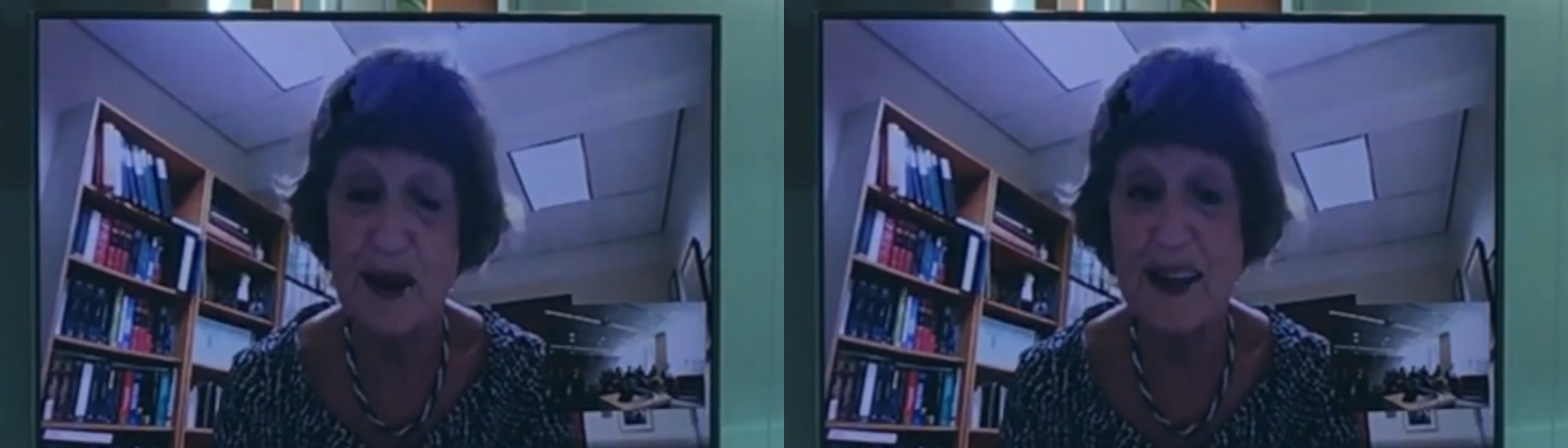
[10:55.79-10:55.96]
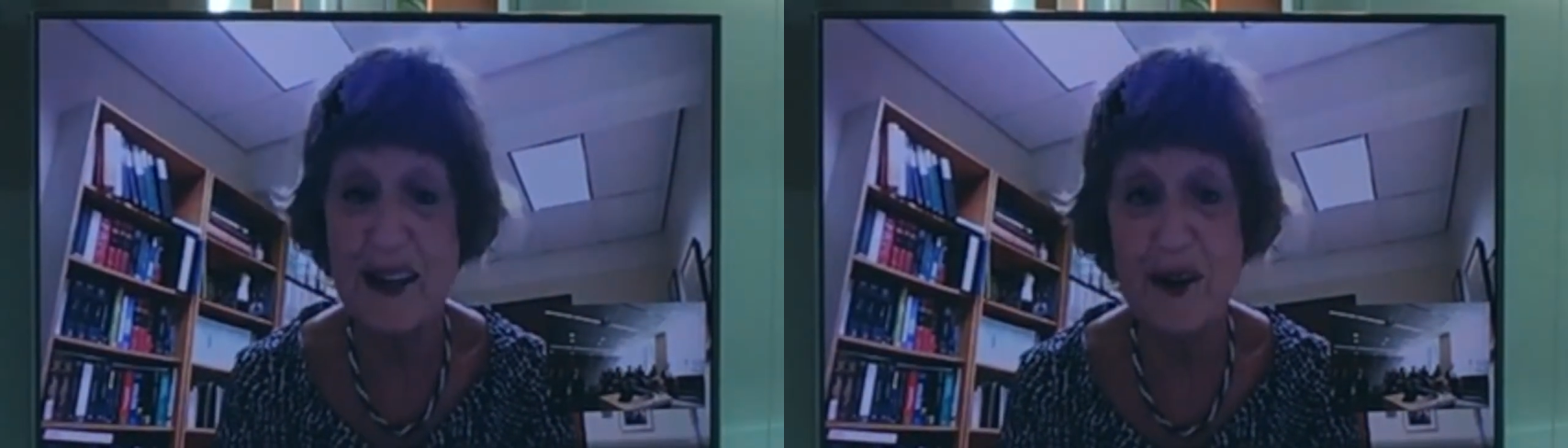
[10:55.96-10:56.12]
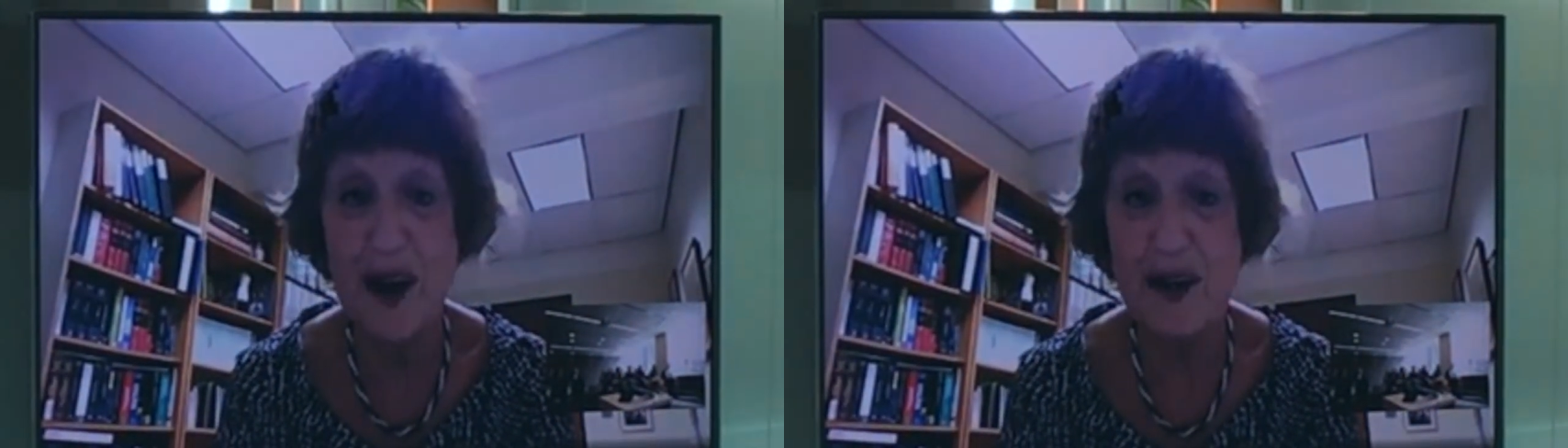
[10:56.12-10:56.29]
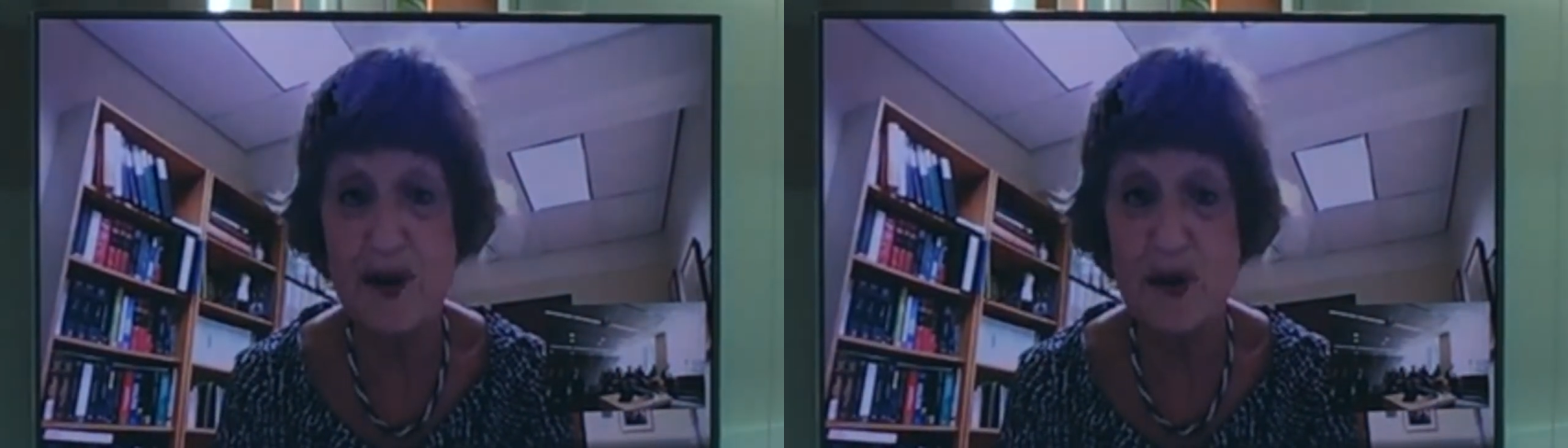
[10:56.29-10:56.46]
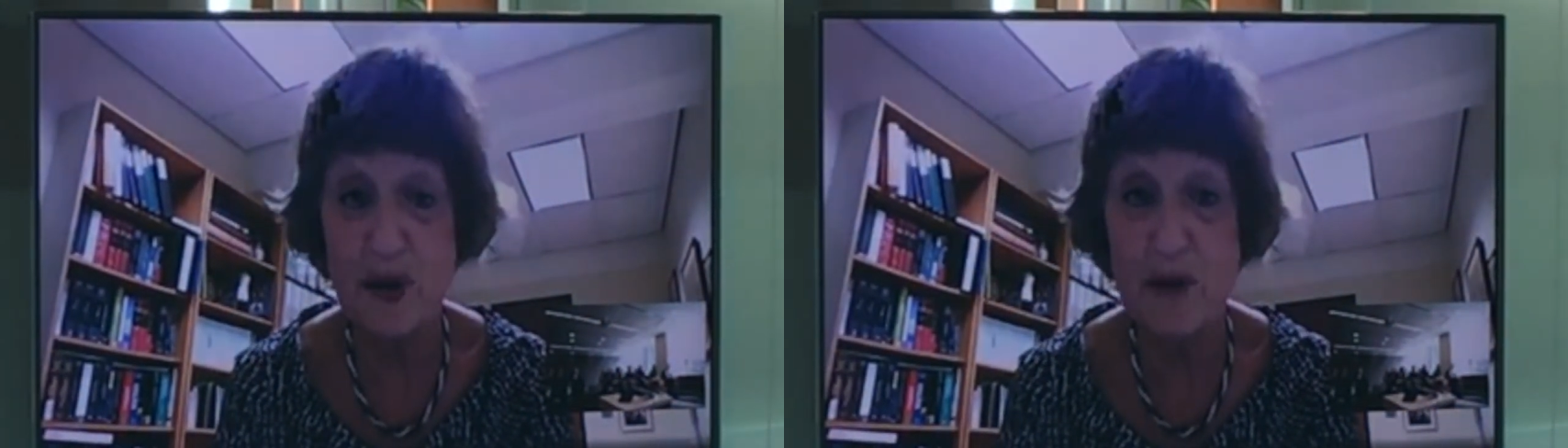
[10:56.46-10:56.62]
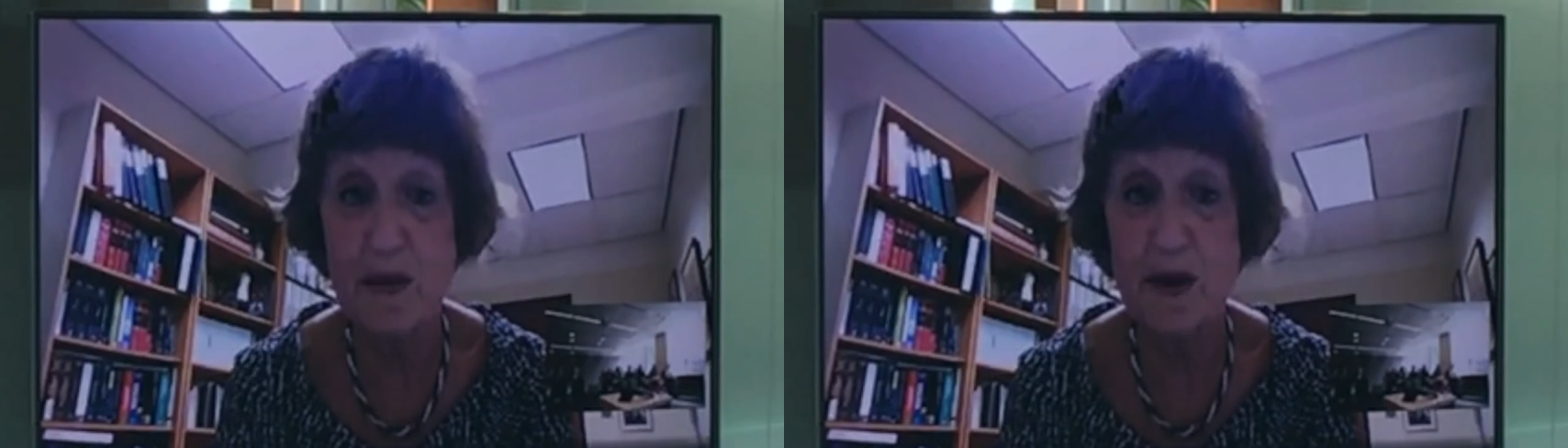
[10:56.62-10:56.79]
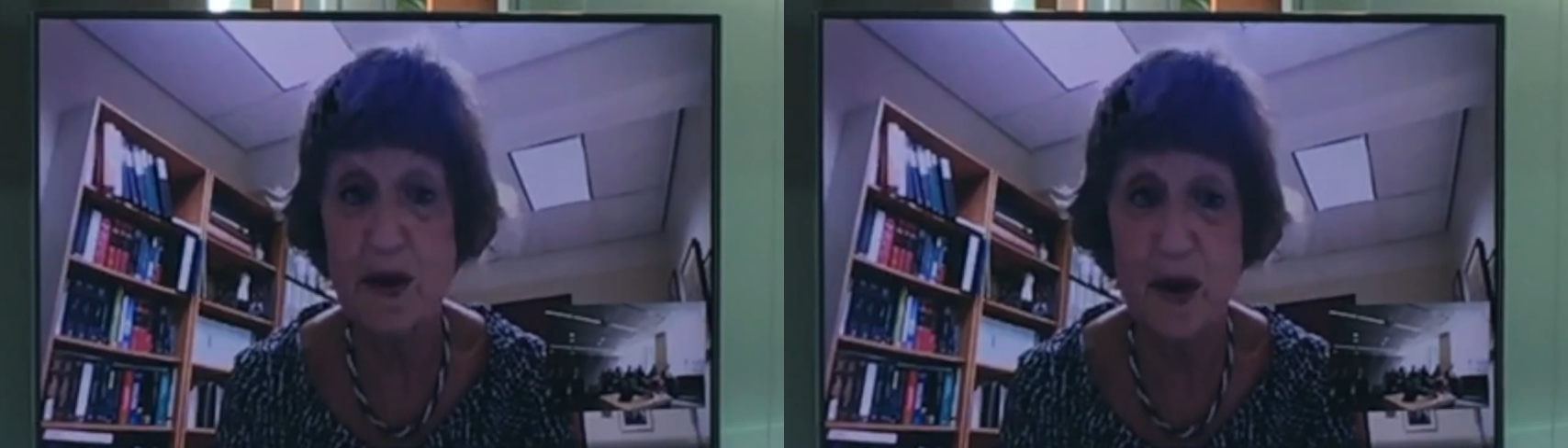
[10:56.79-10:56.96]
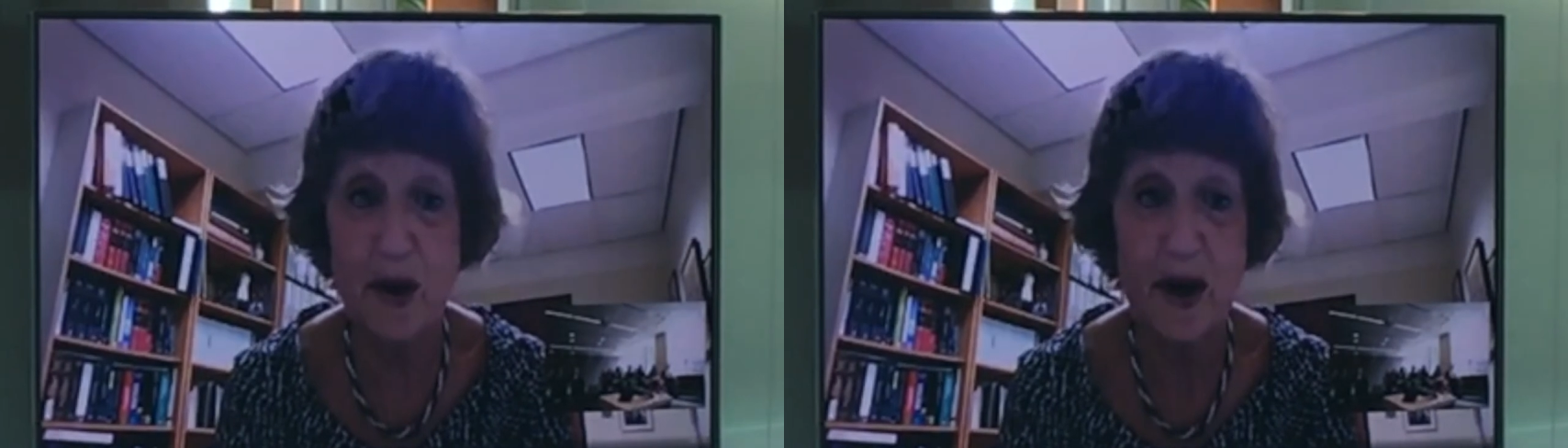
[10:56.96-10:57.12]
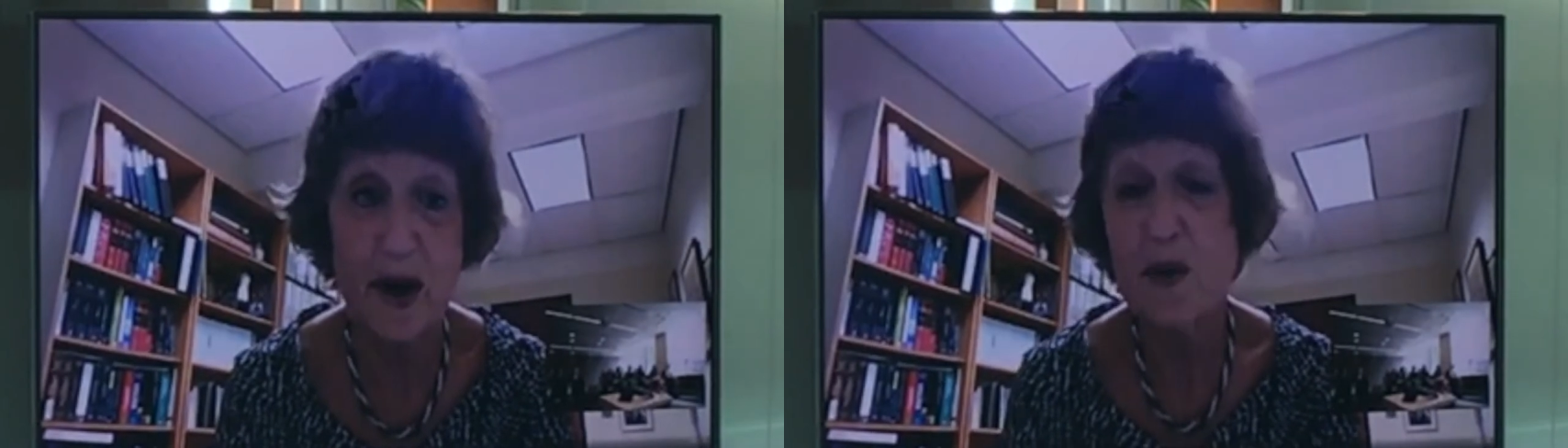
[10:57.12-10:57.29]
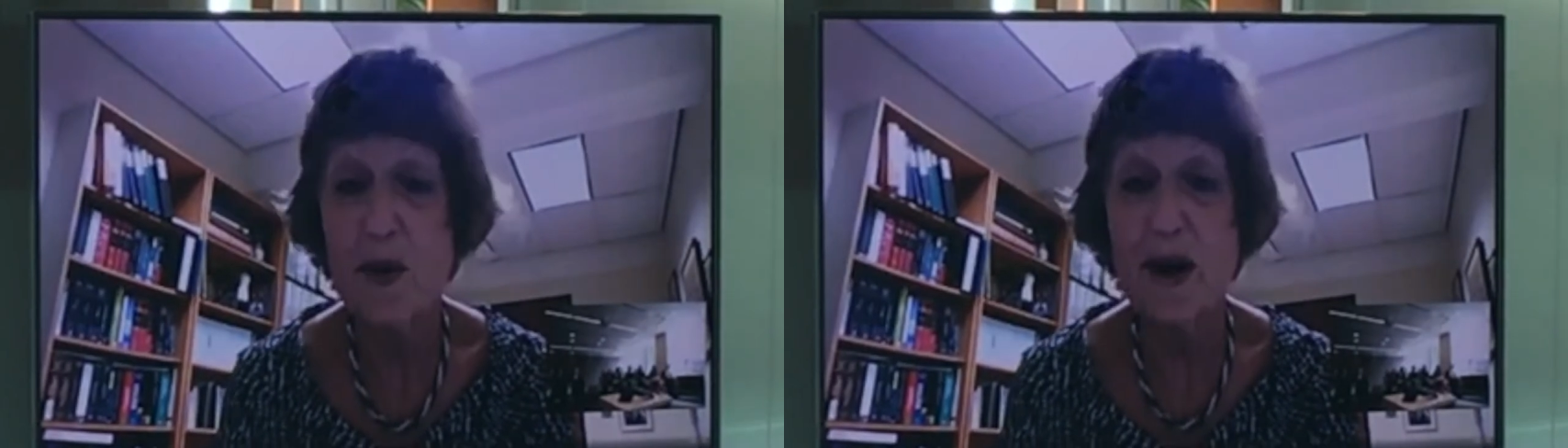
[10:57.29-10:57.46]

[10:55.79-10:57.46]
the International Criminal Court.